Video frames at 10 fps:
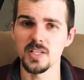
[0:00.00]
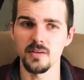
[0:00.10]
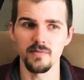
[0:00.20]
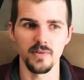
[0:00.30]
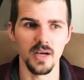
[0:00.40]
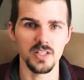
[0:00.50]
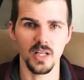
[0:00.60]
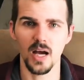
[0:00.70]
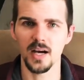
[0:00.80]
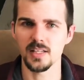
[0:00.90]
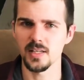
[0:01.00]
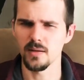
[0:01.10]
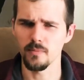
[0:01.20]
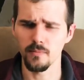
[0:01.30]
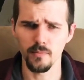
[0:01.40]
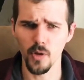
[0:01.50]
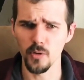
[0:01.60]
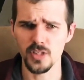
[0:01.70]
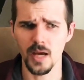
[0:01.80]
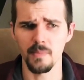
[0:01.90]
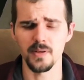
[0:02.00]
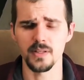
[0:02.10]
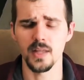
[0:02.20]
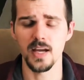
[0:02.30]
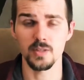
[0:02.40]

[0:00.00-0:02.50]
of Nuzlocke and those type of things,